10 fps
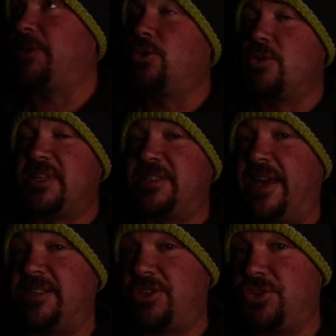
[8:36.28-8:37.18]
because the
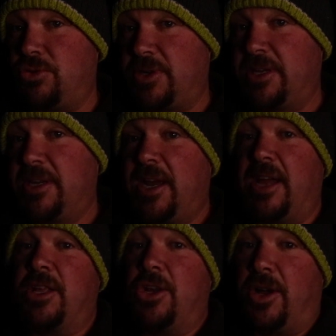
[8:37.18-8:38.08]
days are shorter
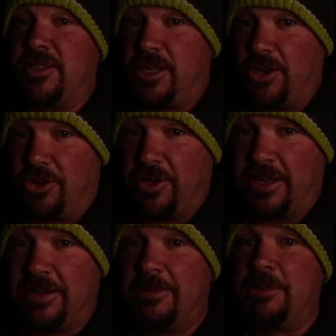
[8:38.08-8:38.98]
and the nights are
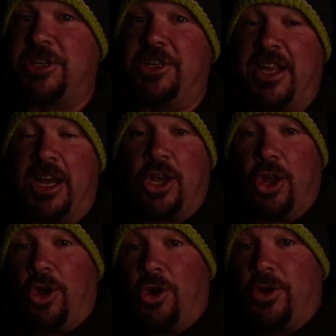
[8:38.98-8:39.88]
longer, so you get a
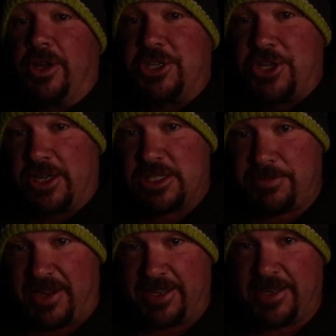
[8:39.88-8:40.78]
longer shutter
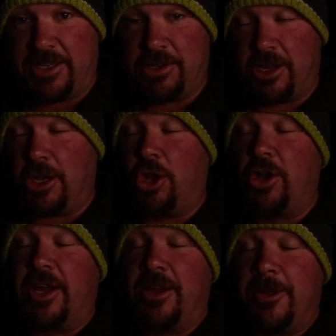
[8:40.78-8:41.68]
speed, a
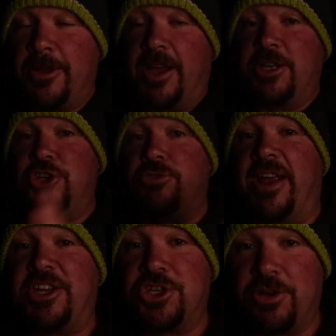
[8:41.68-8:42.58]
longer
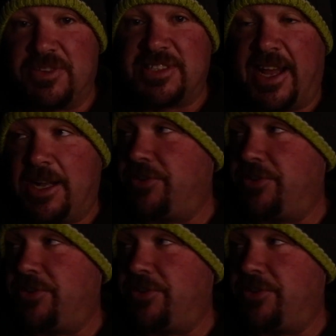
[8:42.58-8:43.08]
duration of the star